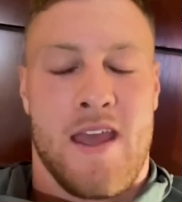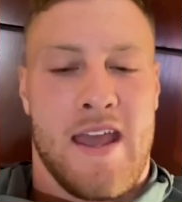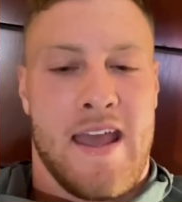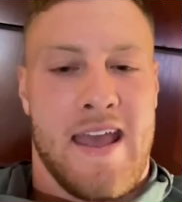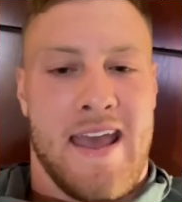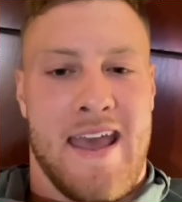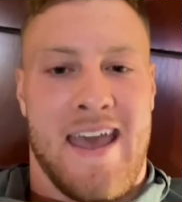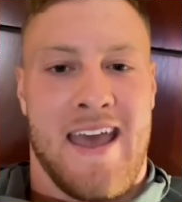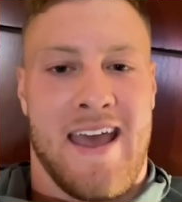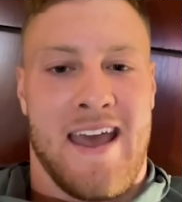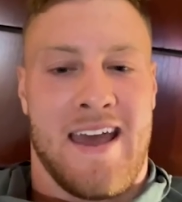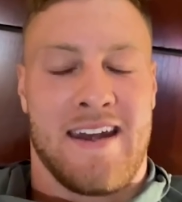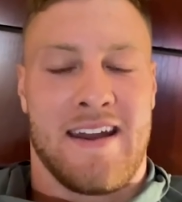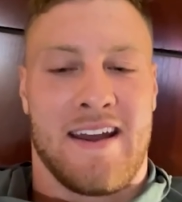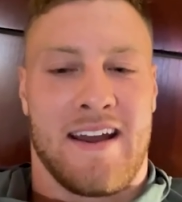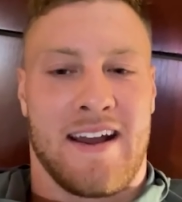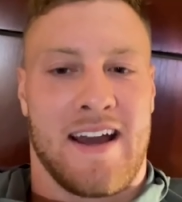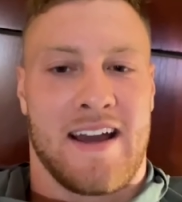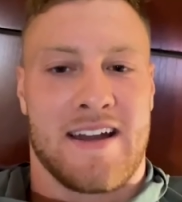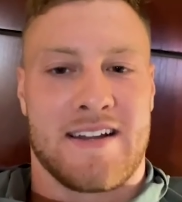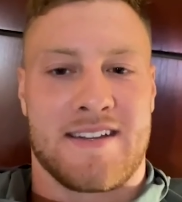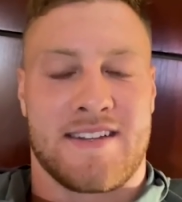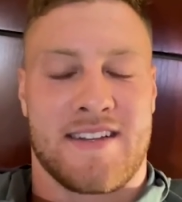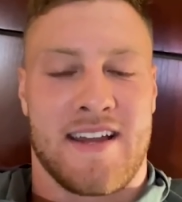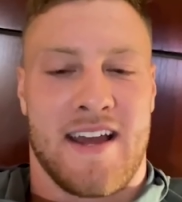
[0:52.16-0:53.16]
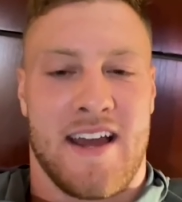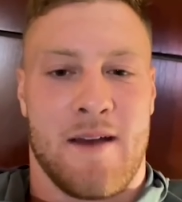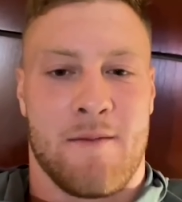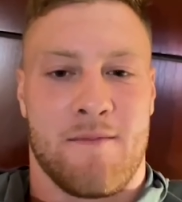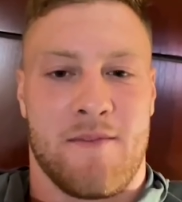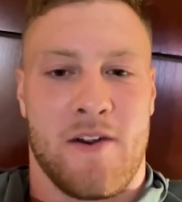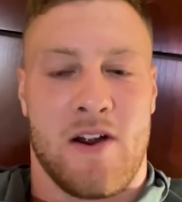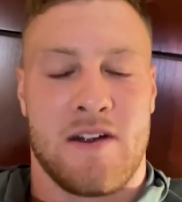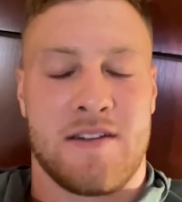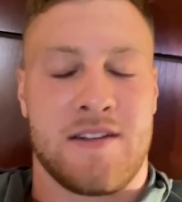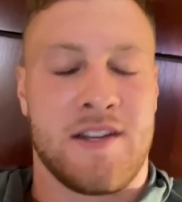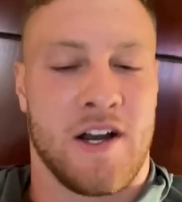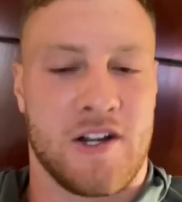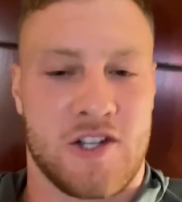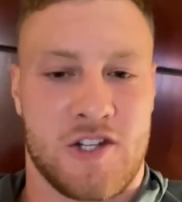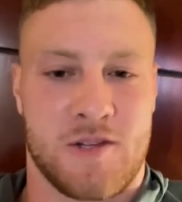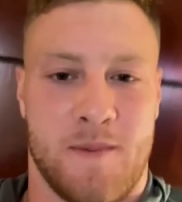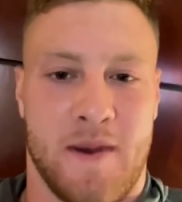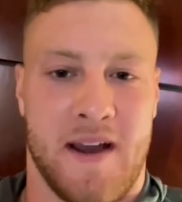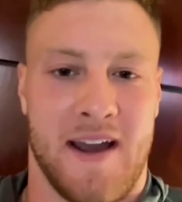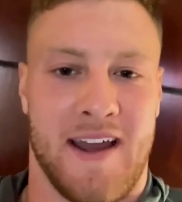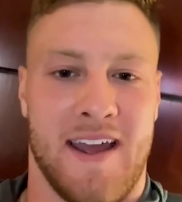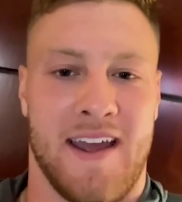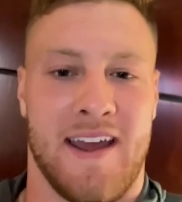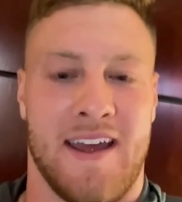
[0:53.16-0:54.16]
And I got to say, I'm very touched
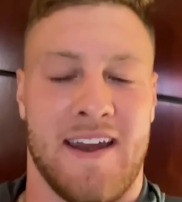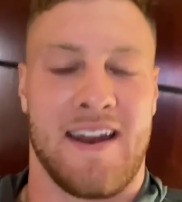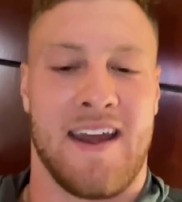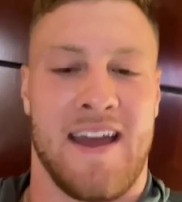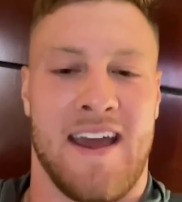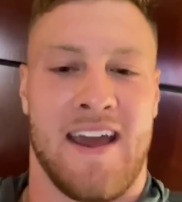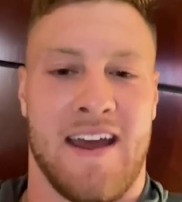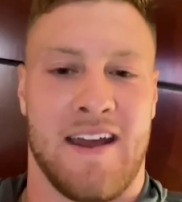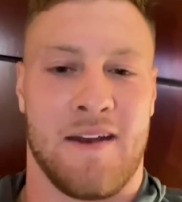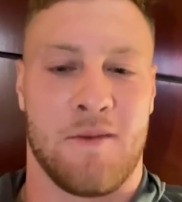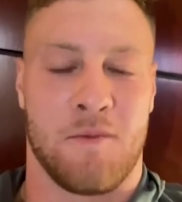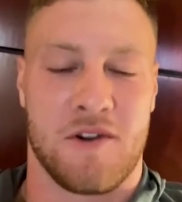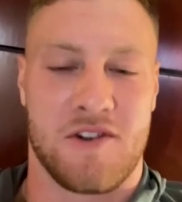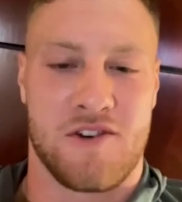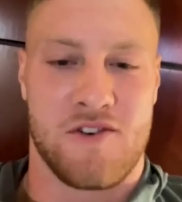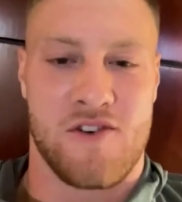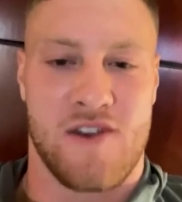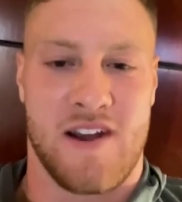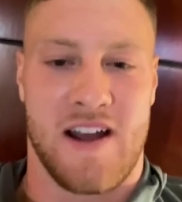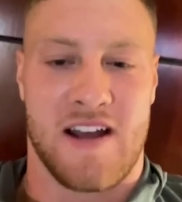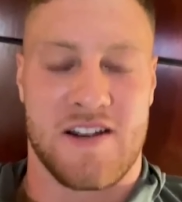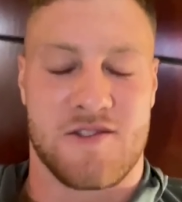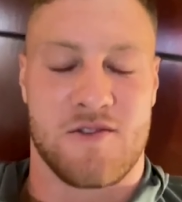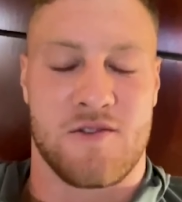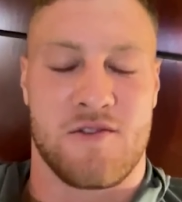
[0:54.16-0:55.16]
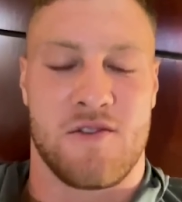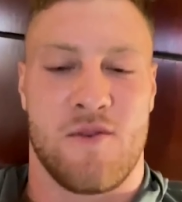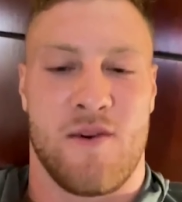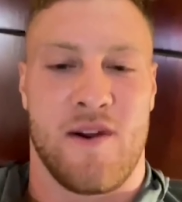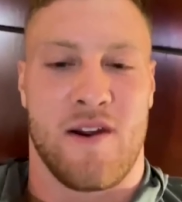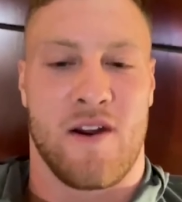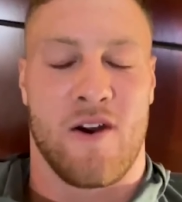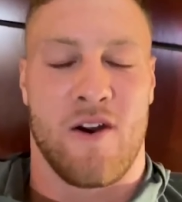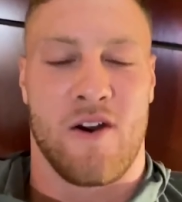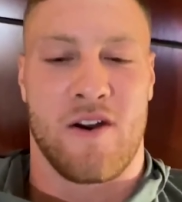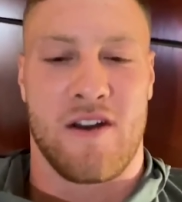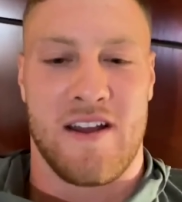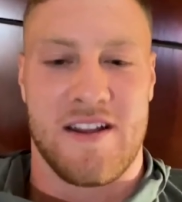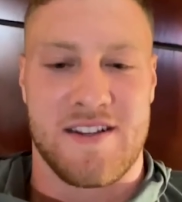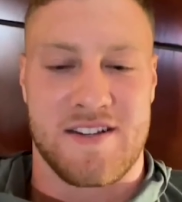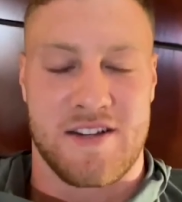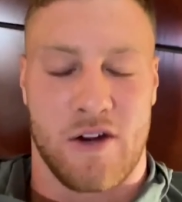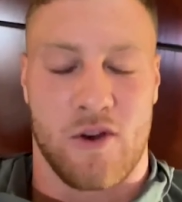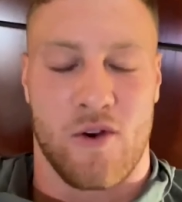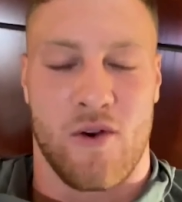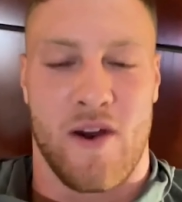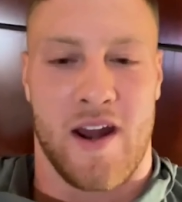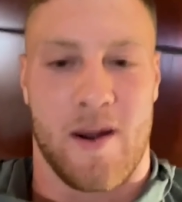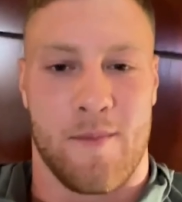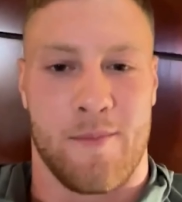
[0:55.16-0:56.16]
by it. And what you guys are doing is
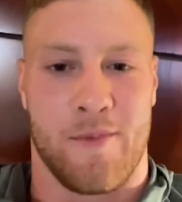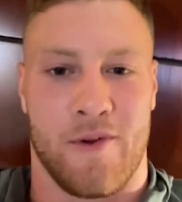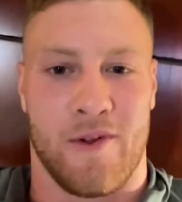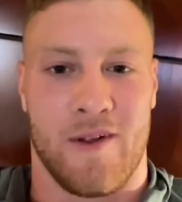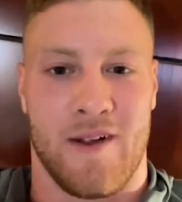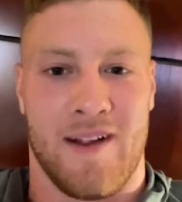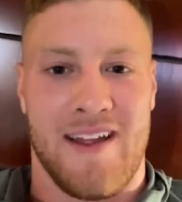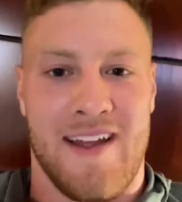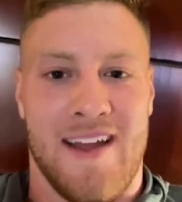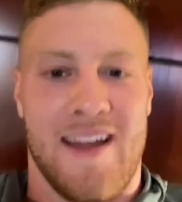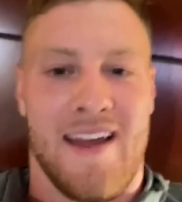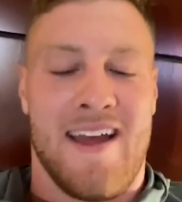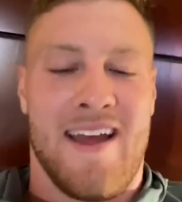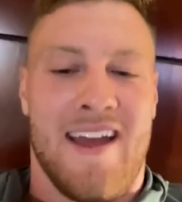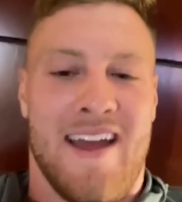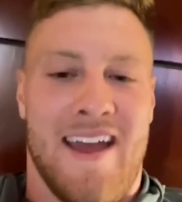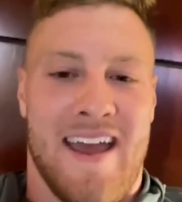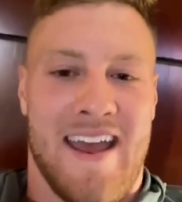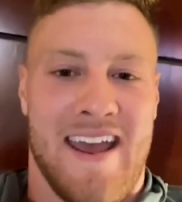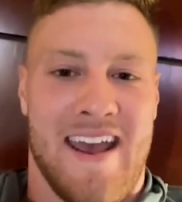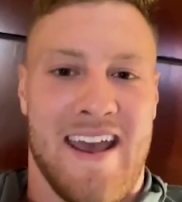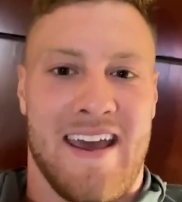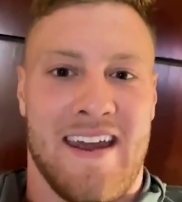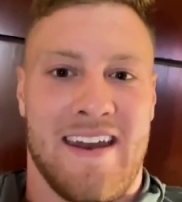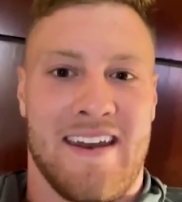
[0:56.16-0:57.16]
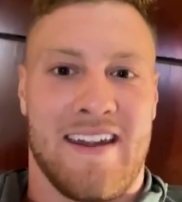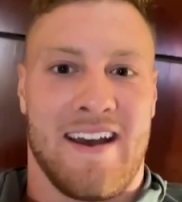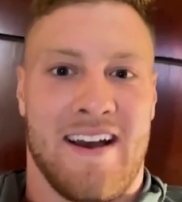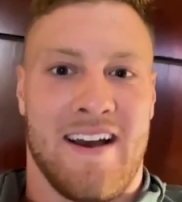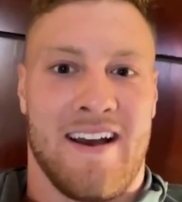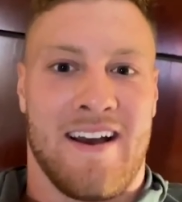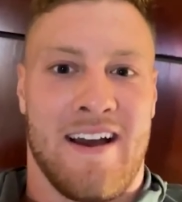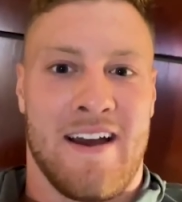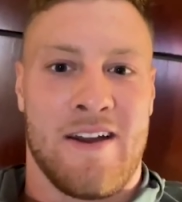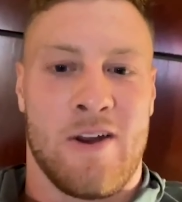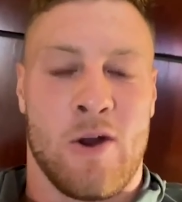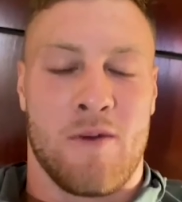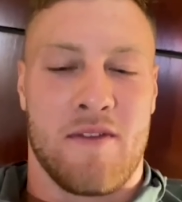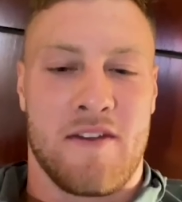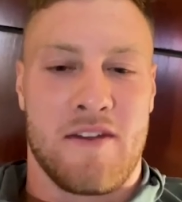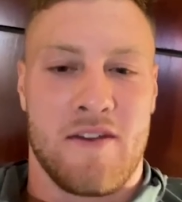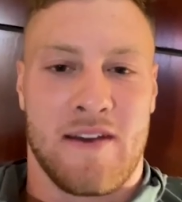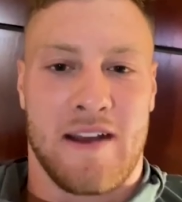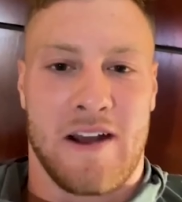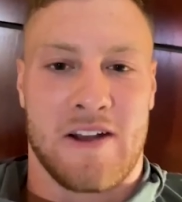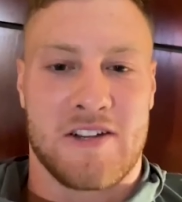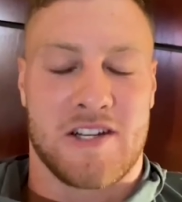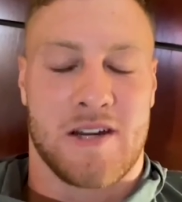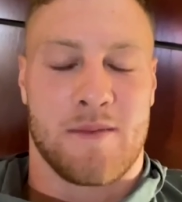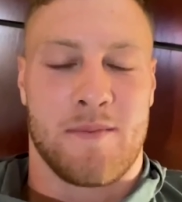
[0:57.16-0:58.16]
incredible. And I know that you
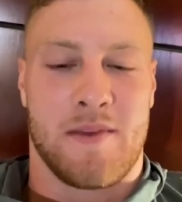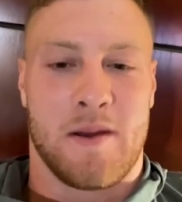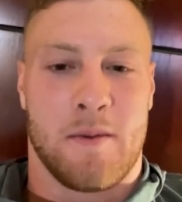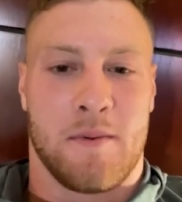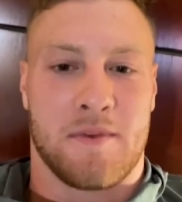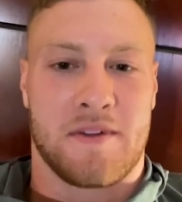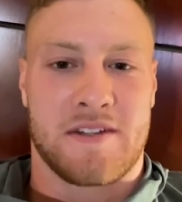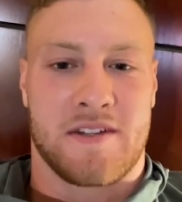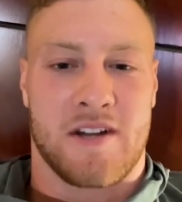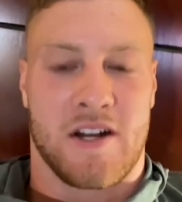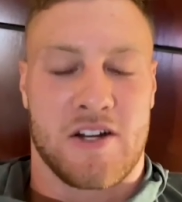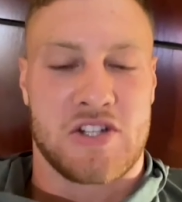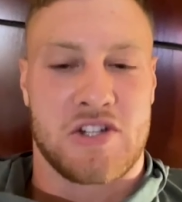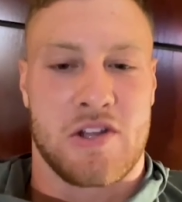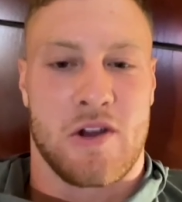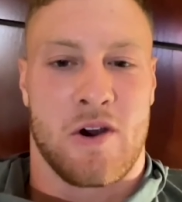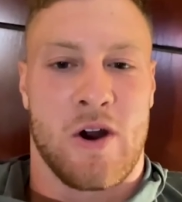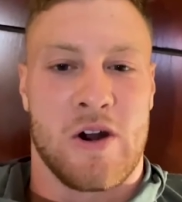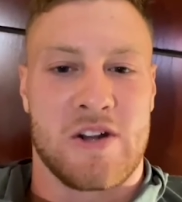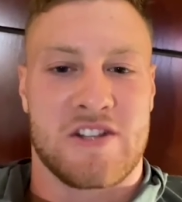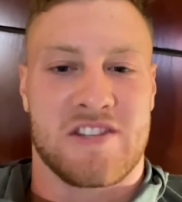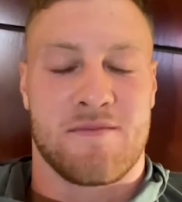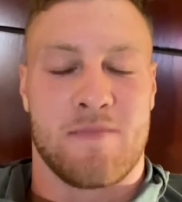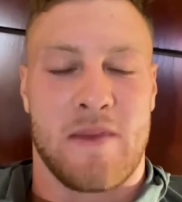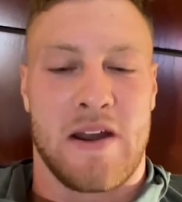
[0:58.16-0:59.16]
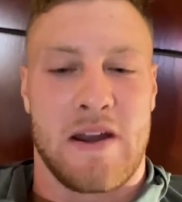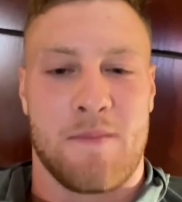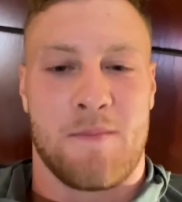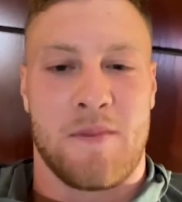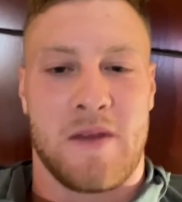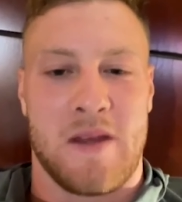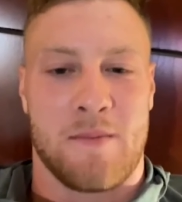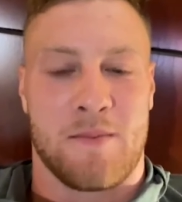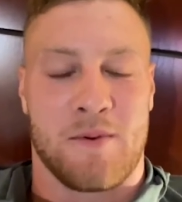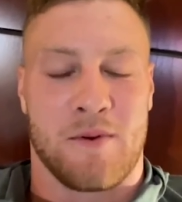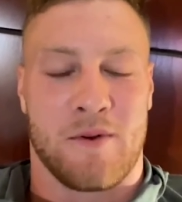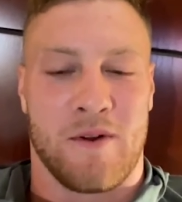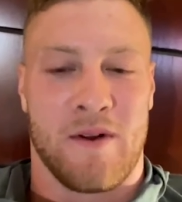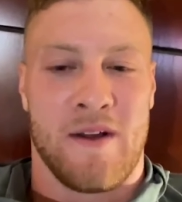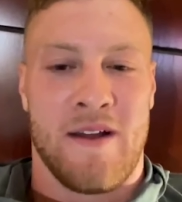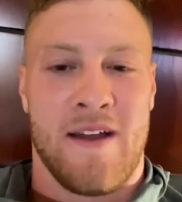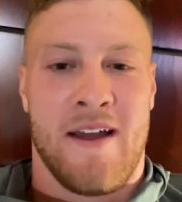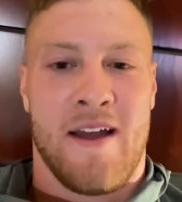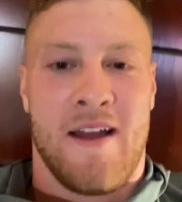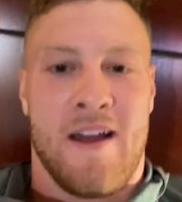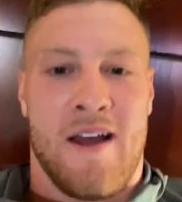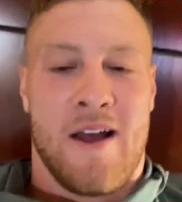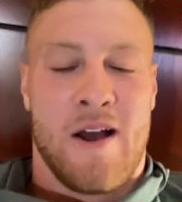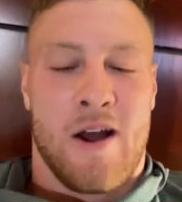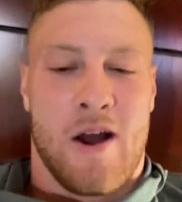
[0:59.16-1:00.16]
guys are going to be able to touch the hearts of many people
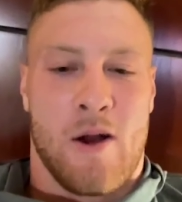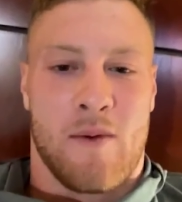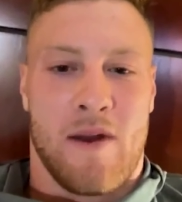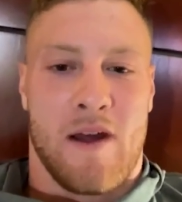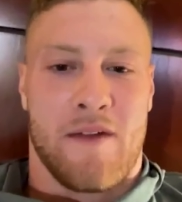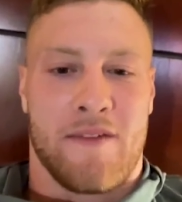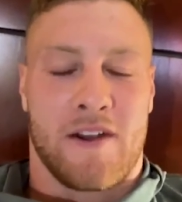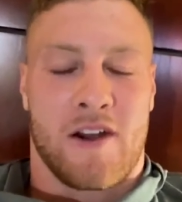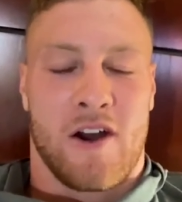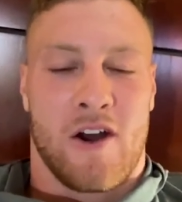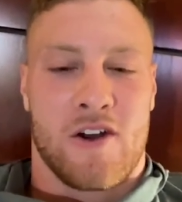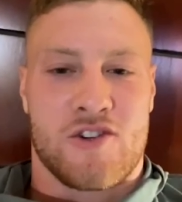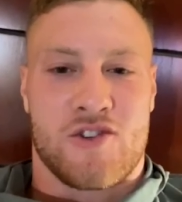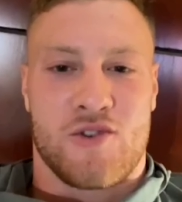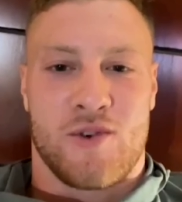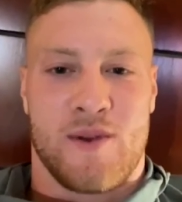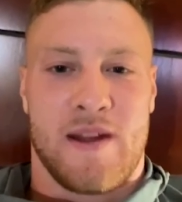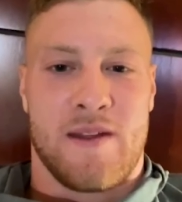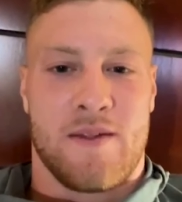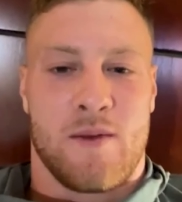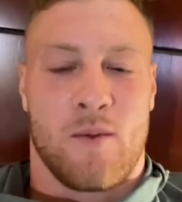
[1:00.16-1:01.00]
around the country and the